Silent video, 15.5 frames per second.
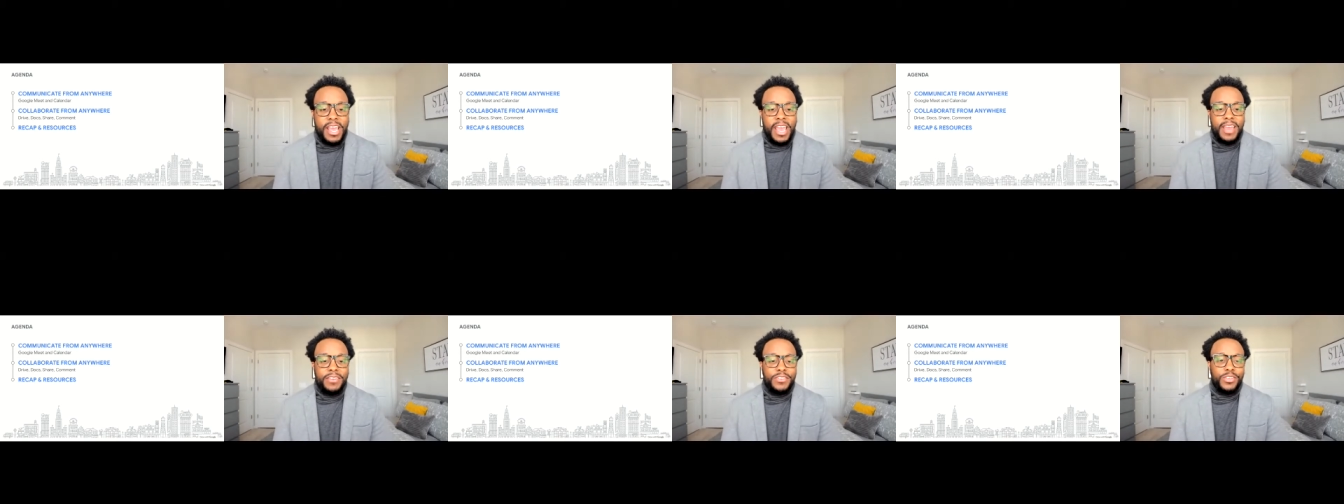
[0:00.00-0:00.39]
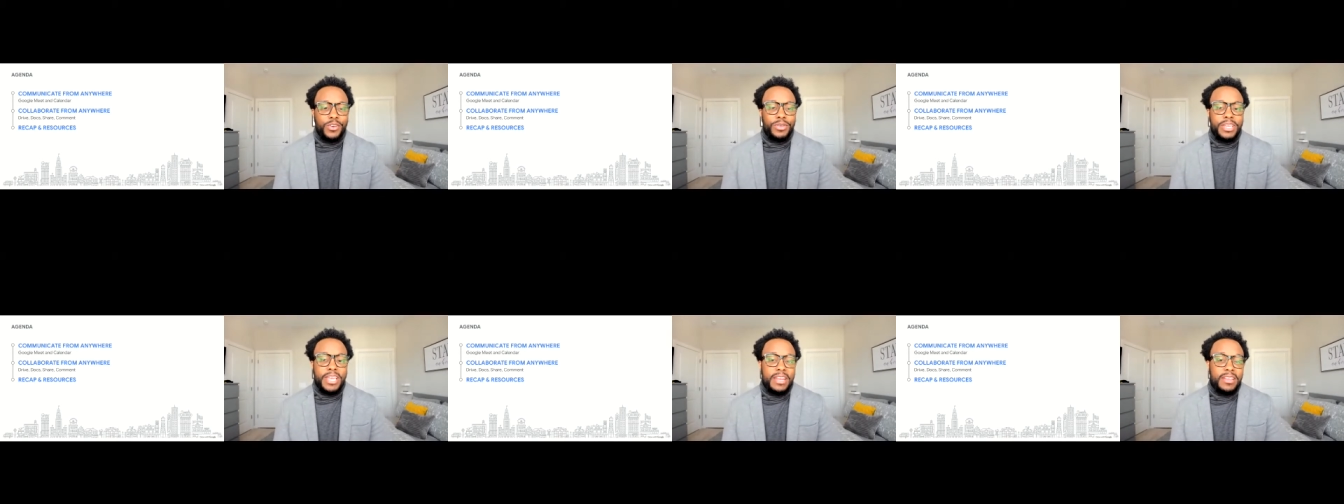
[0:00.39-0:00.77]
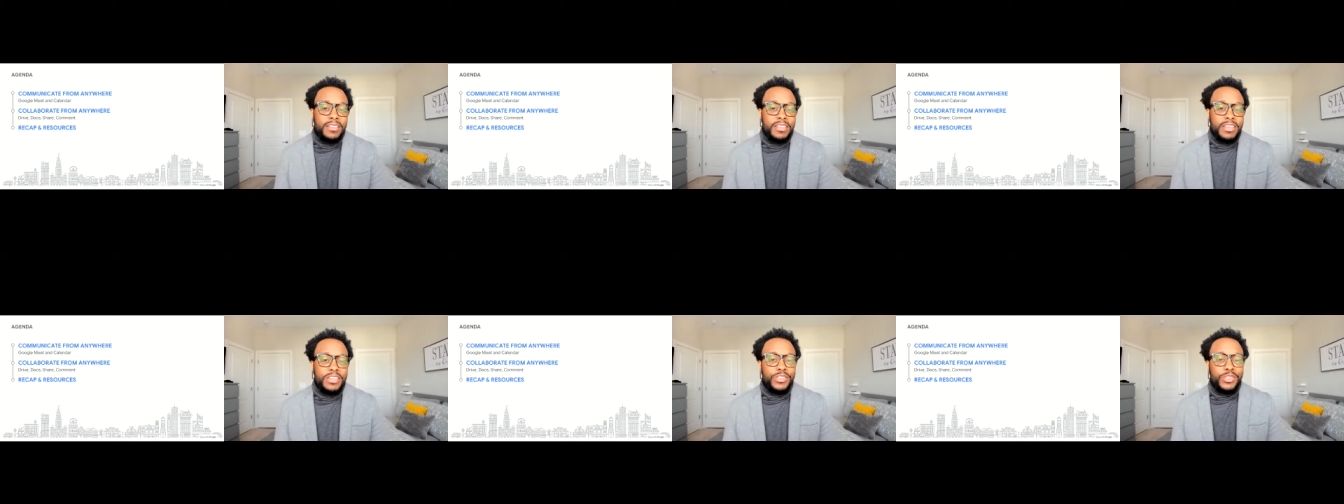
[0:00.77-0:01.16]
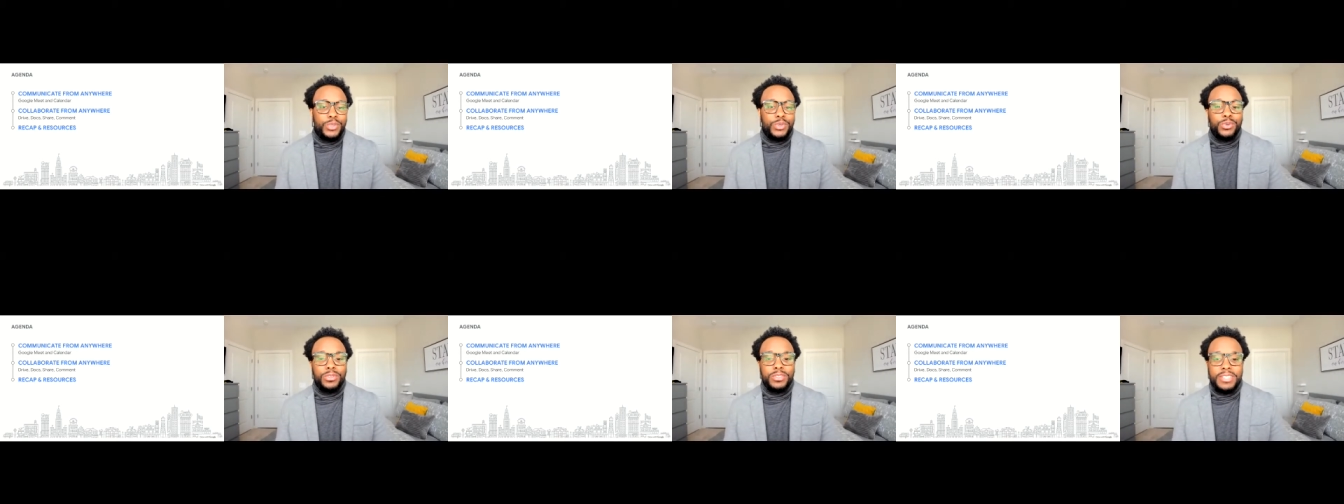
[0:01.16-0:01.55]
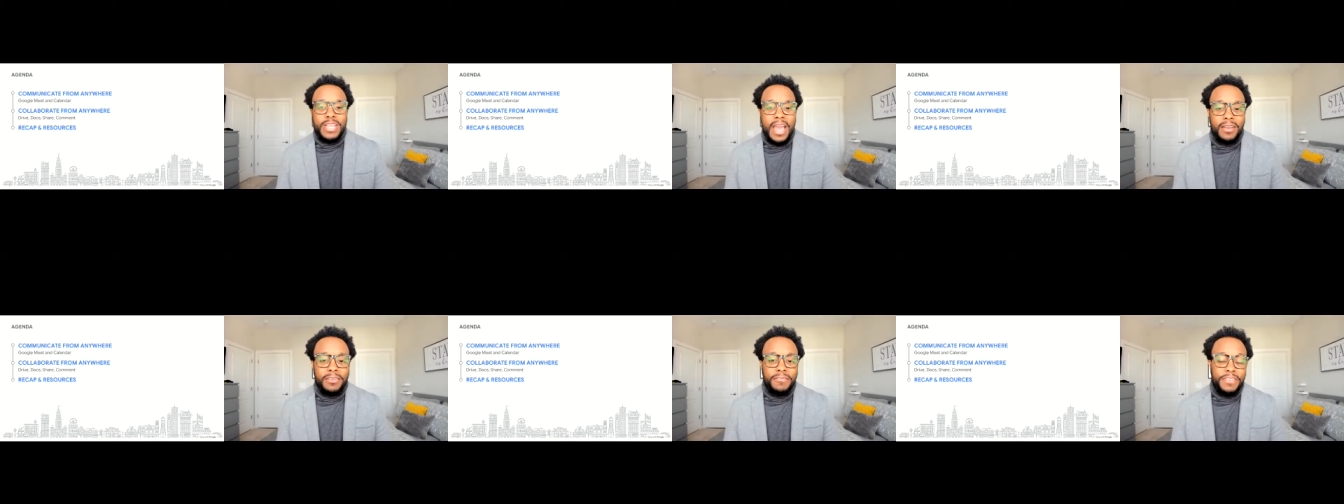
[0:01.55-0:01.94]
And so getting these tools
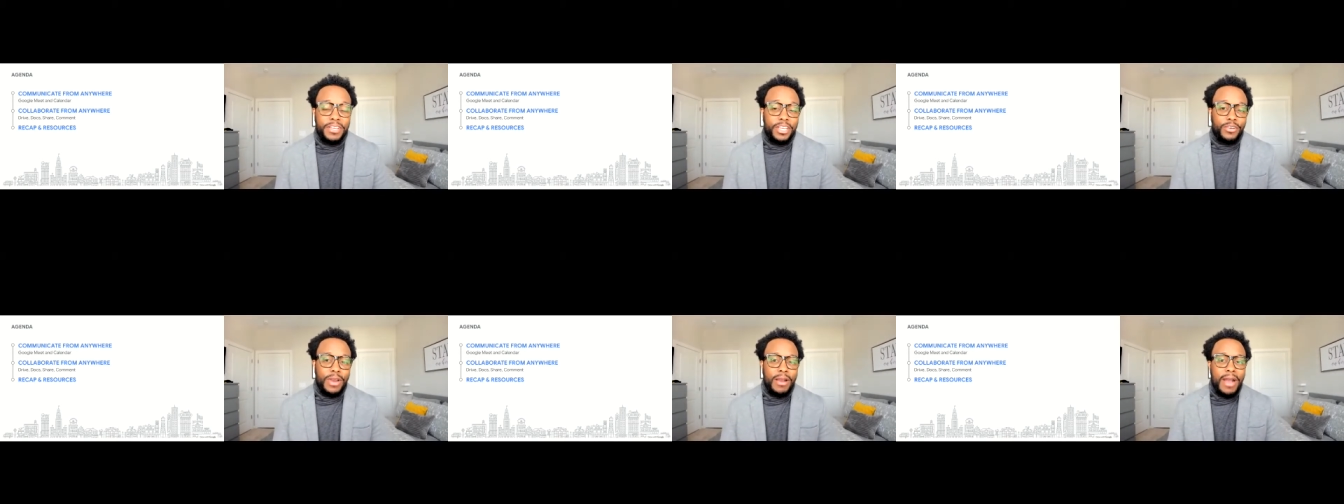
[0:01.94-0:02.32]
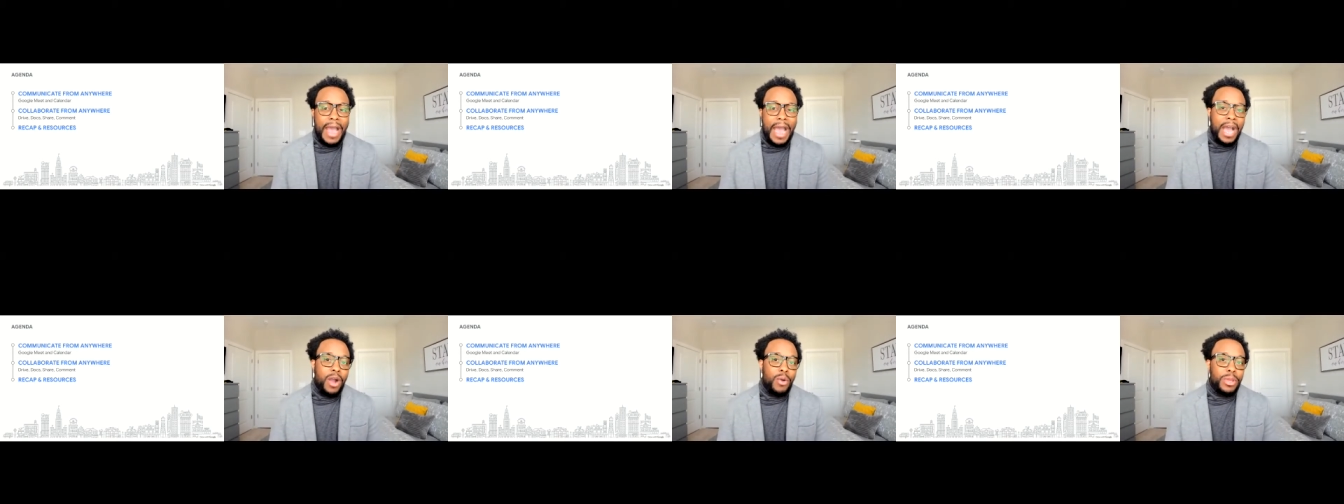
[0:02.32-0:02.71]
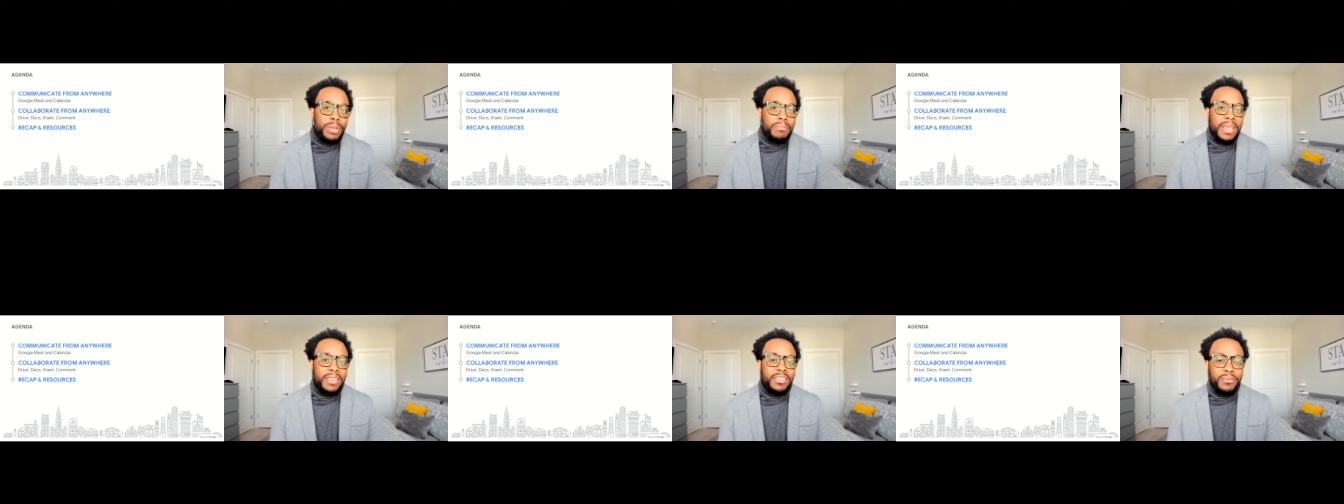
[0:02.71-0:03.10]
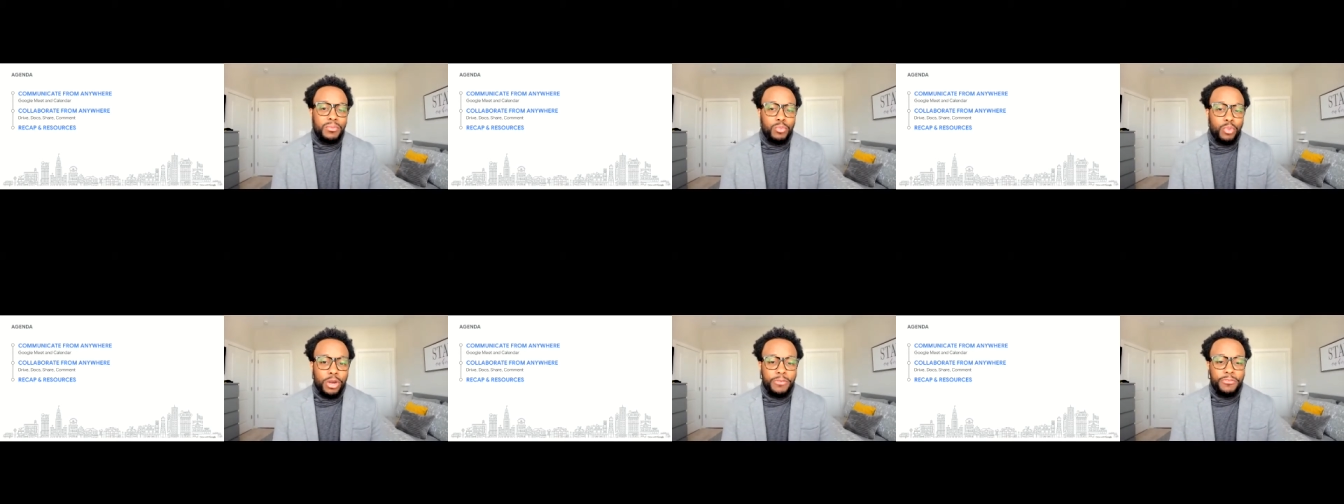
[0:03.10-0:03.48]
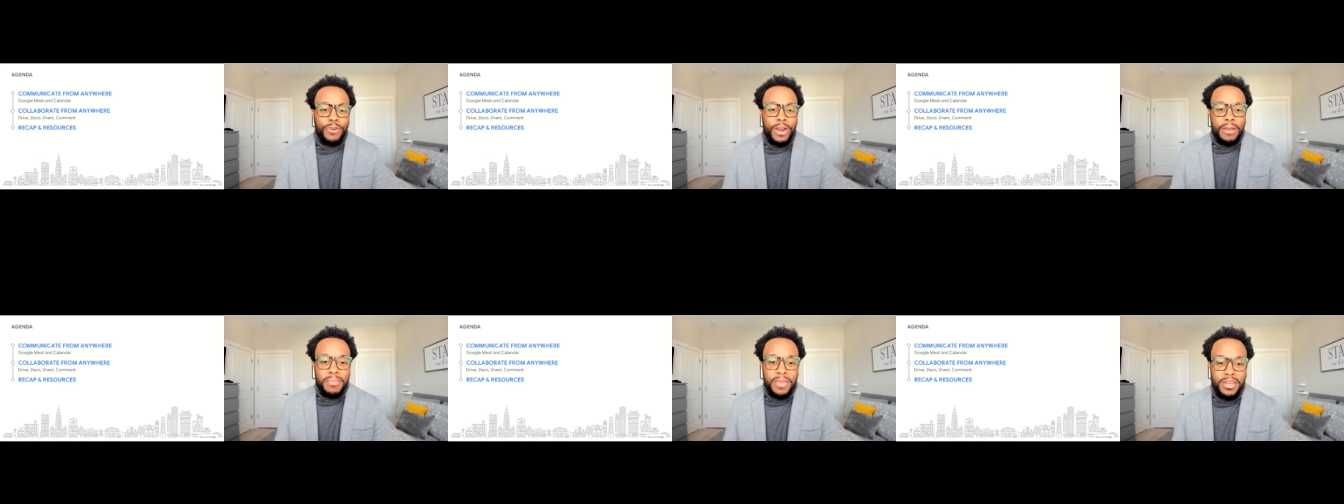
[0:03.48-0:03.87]
now to figure out how we make them work for
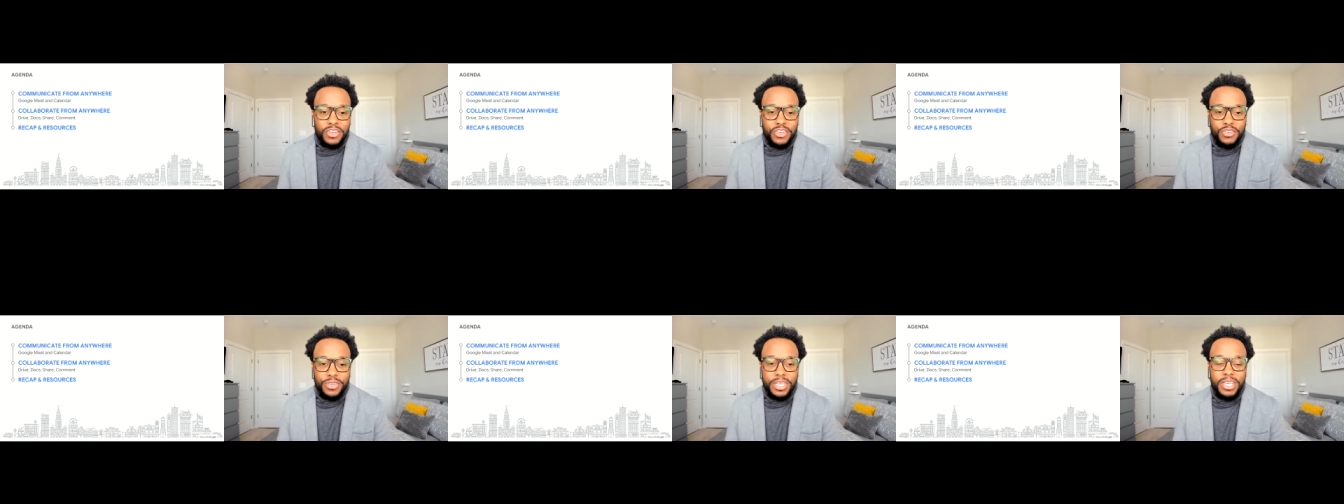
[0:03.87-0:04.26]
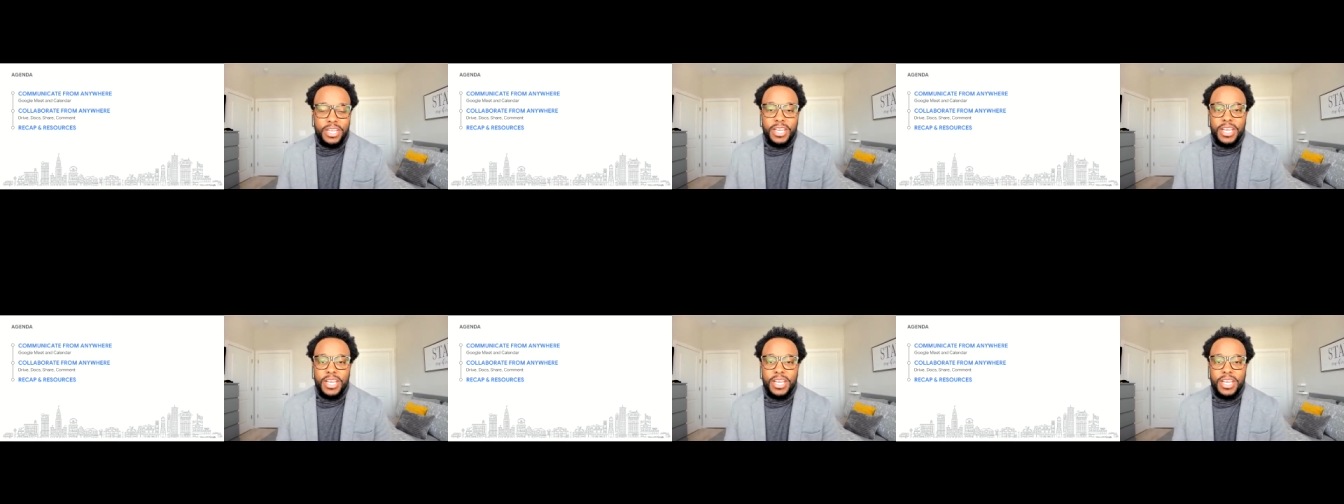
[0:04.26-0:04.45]
our ministry